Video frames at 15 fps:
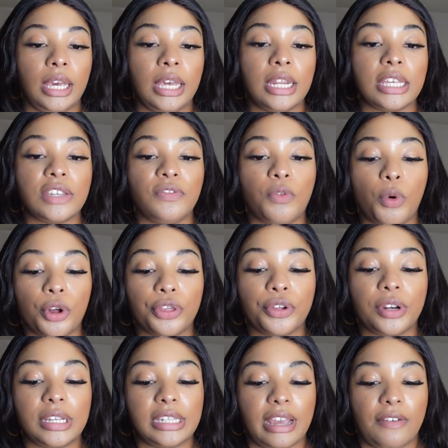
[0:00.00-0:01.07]
it is
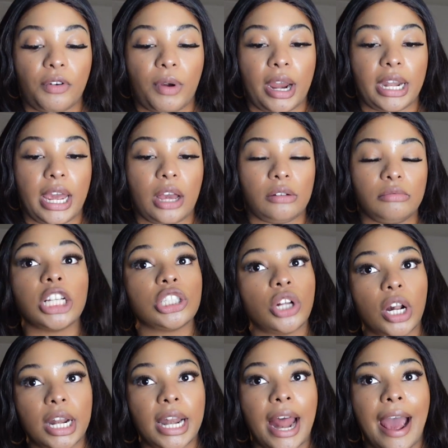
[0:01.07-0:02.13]
4:37 right now i
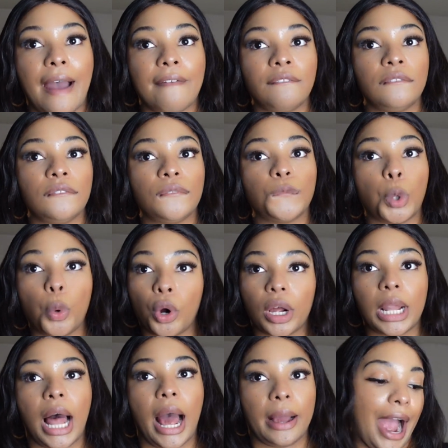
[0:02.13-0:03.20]
started at four
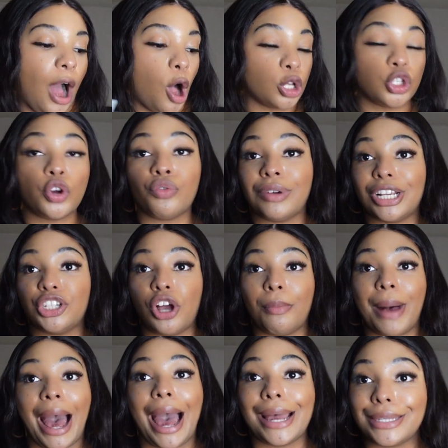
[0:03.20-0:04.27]
o'clock i also read y'all
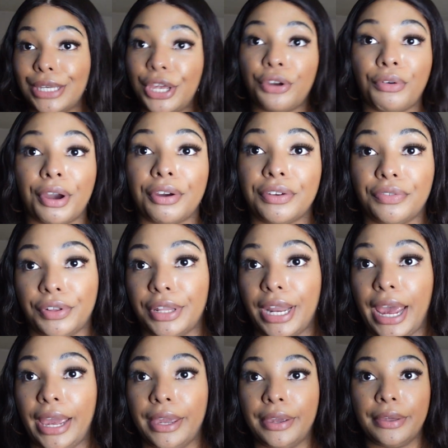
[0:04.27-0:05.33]
my itinerary for the
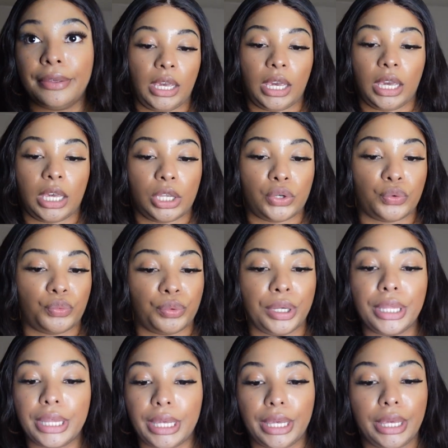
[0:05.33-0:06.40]
day and
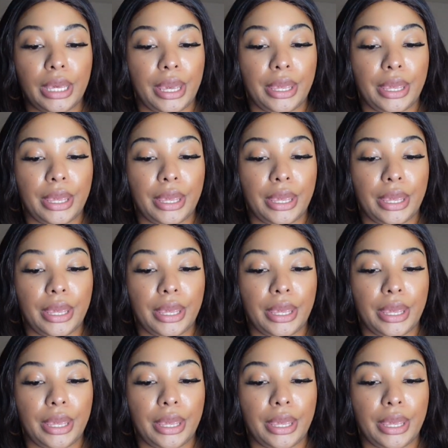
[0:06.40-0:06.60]
really